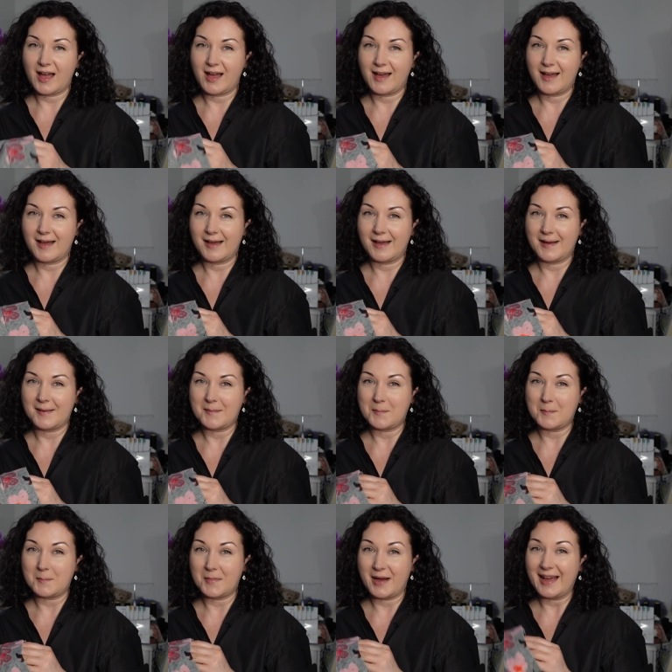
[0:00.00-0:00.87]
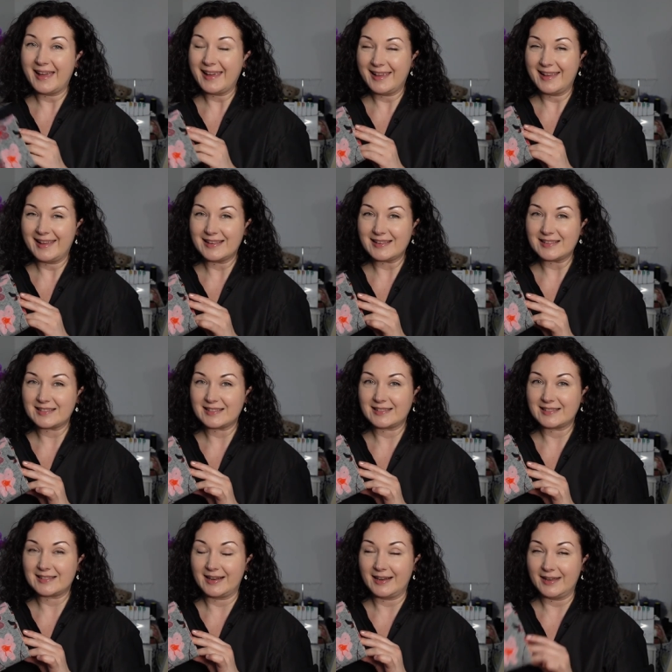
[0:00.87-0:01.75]
uh, my
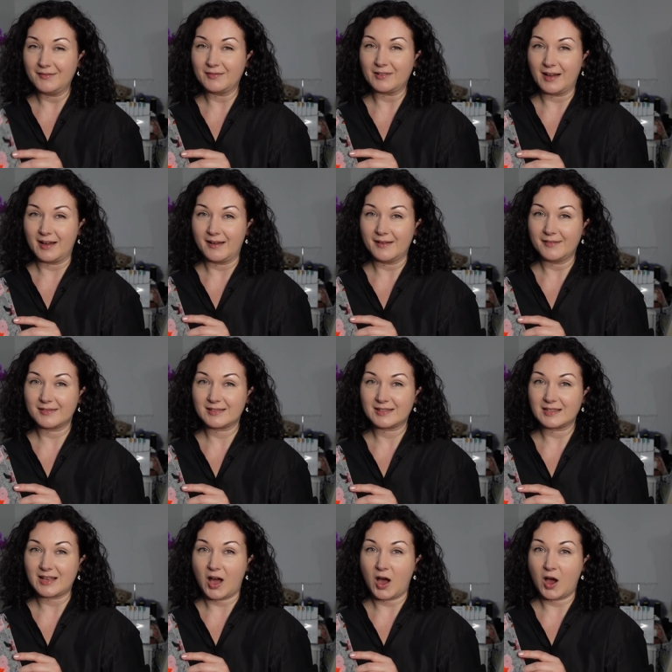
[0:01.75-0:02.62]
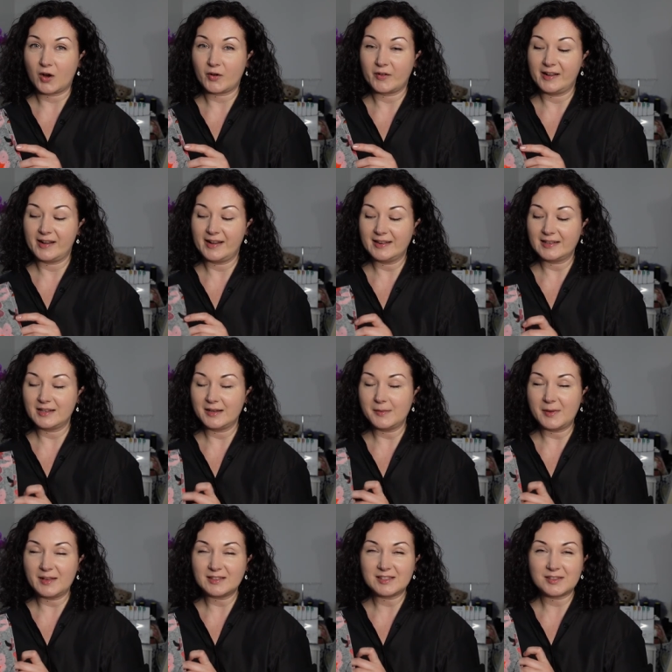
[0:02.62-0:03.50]
sleeve cuffs are a
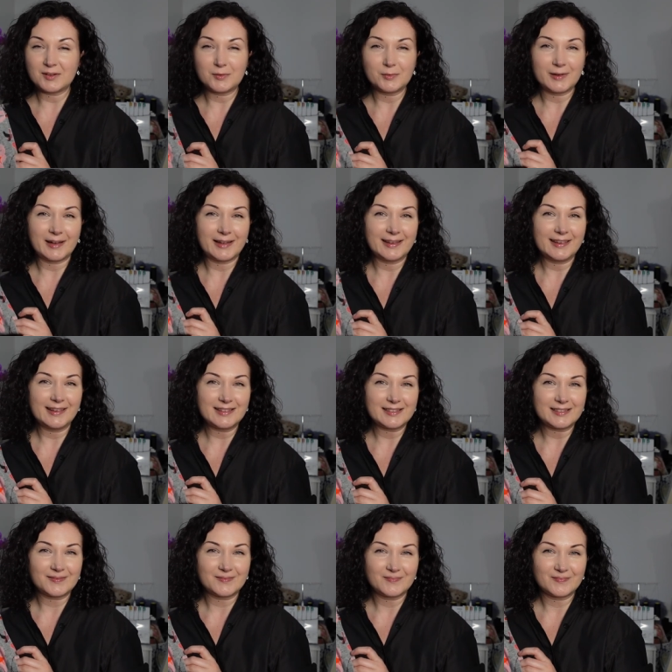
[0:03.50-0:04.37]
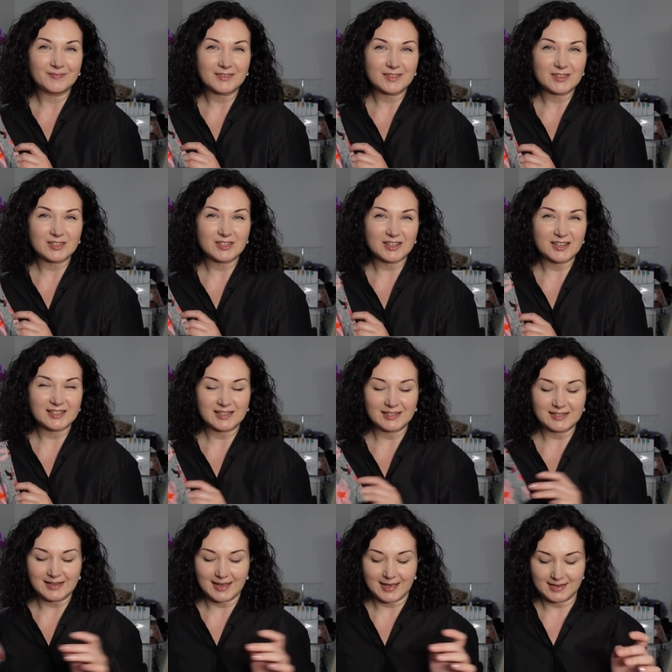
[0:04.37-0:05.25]
little bit too wide, just
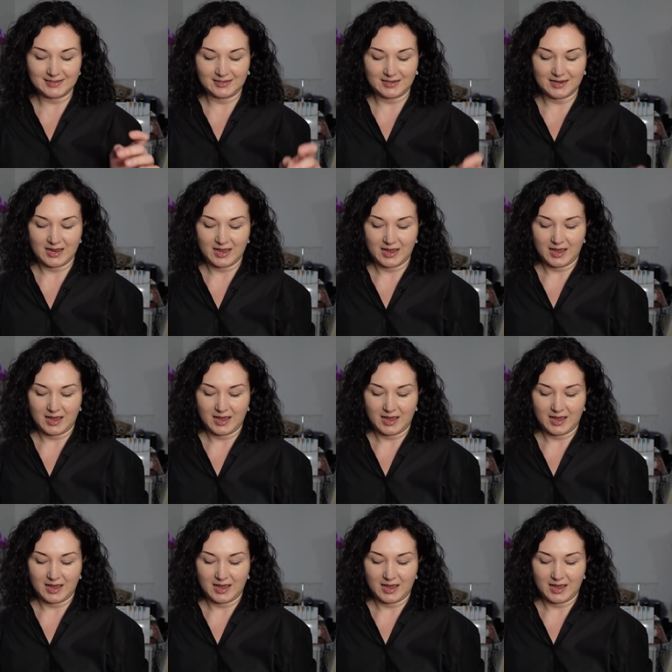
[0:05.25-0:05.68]
a tad.